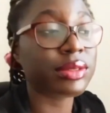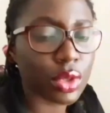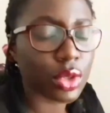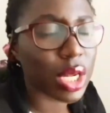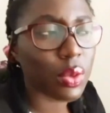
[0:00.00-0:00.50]

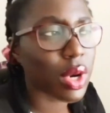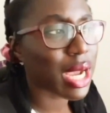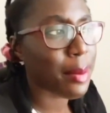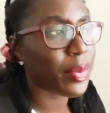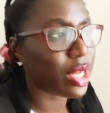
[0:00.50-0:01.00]
So then what
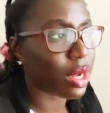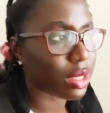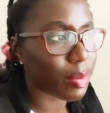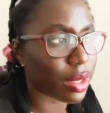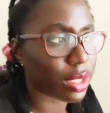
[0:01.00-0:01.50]
can be
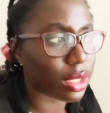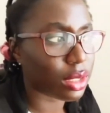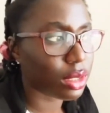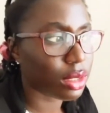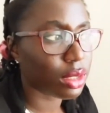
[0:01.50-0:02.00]
done about it?
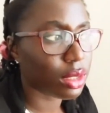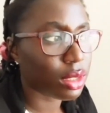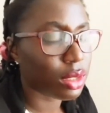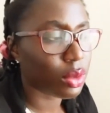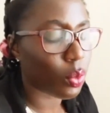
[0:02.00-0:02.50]

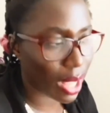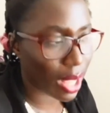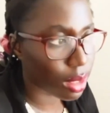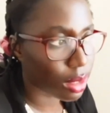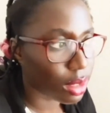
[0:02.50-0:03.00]

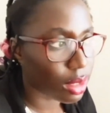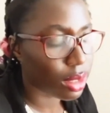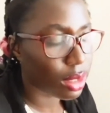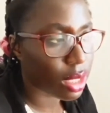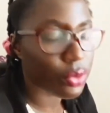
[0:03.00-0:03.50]
Well,
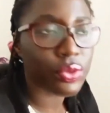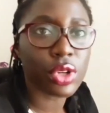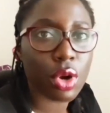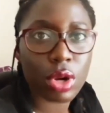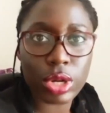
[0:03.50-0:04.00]
if you
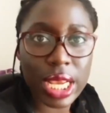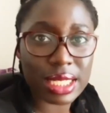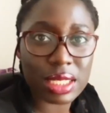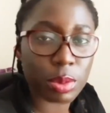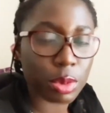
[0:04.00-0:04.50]
know a
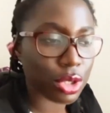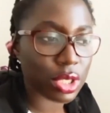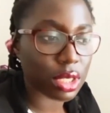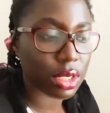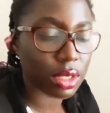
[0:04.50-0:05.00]
racist
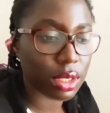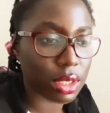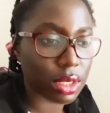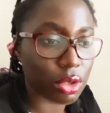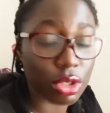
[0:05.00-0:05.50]
person,
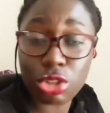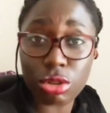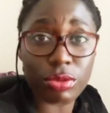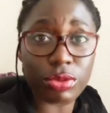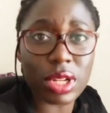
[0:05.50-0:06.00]
you need to
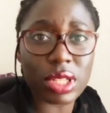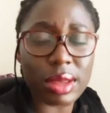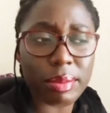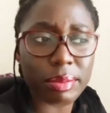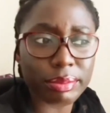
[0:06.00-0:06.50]
confront
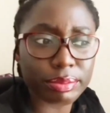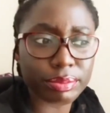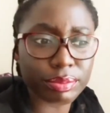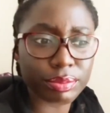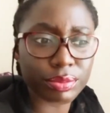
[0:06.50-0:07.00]
them.
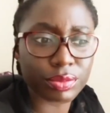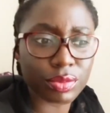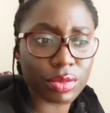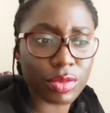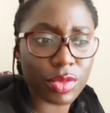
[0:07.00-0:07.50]

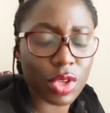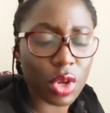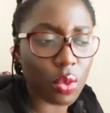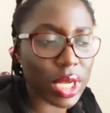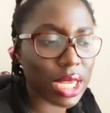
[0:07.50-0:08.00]

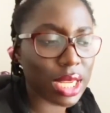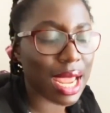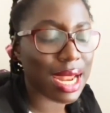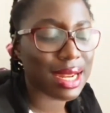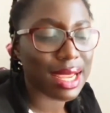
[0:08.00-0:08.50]
We need,
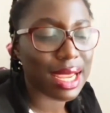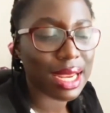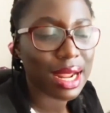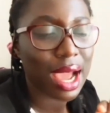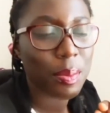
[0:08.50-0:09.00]
and
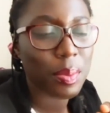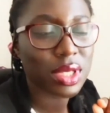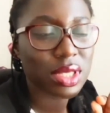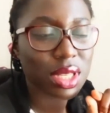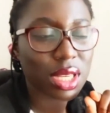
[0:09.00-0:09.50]
it
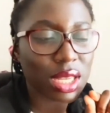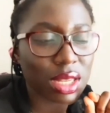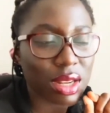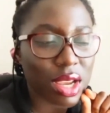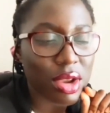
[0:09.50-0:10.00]
happens
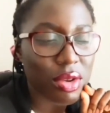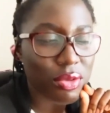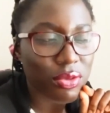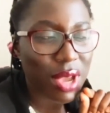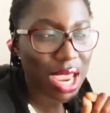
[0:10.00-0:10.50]
in
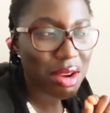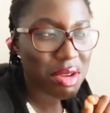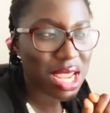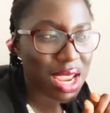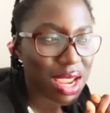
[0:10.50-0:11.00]

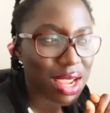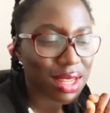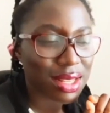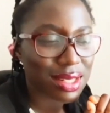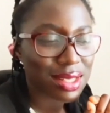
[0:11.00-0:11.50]
very
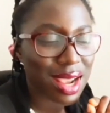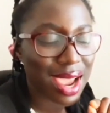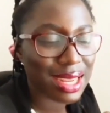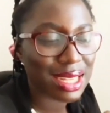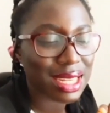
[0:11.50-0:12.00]

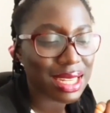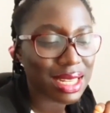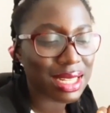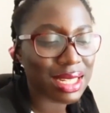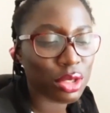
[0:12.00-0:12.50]
tiny
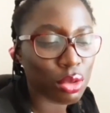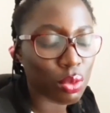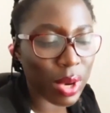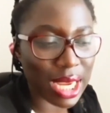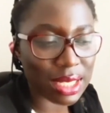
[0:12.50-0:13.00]
little
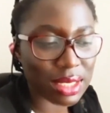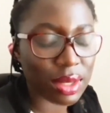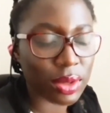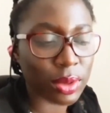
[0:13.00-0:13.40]
ways.